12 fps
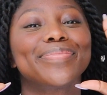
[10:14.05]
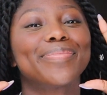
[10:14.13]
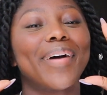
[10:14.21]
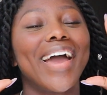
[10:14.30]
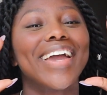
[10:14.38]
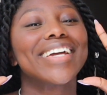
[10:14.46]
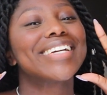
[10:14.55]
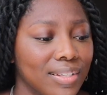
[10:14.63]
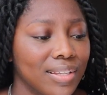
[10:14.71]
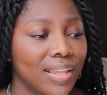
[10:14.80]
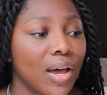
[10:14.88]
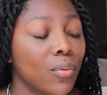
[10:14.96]
Bye.
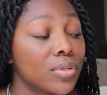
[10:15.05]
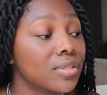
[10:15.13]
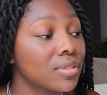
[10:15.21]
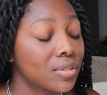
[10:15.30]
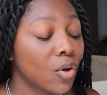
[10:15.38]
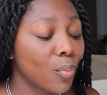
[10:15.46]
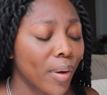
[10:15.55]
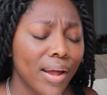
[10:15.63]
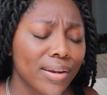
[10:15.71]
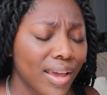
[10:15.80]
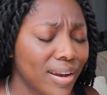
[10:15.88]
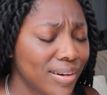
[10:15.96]
That wasn't so
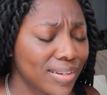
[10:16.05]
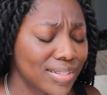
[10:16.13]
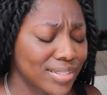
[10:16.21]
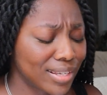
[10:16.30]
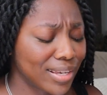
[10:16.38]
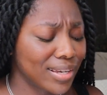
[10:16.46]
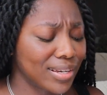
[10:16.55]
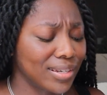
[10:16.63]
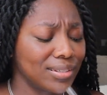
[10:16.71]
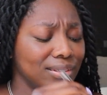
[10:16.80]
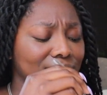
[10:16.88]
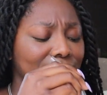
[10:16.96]
bad, Kennedy. See?
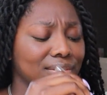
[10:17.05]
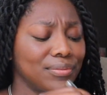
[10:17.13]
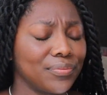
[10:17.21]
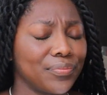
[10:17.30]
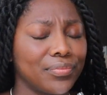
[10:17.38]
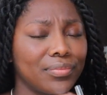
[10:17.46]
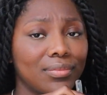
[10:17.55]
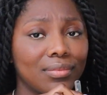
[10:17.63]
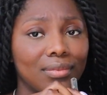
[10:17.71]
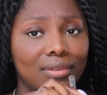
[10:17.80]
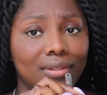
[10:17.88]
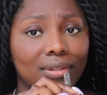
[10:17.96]

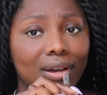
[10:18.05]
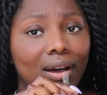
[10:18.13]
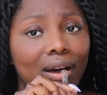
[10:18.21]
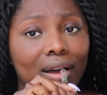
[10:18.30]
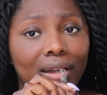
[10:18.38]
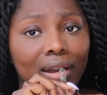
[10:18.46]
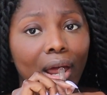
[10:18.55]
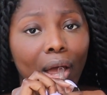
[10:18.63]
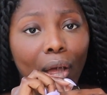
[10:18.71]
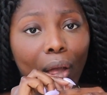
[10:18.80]
God.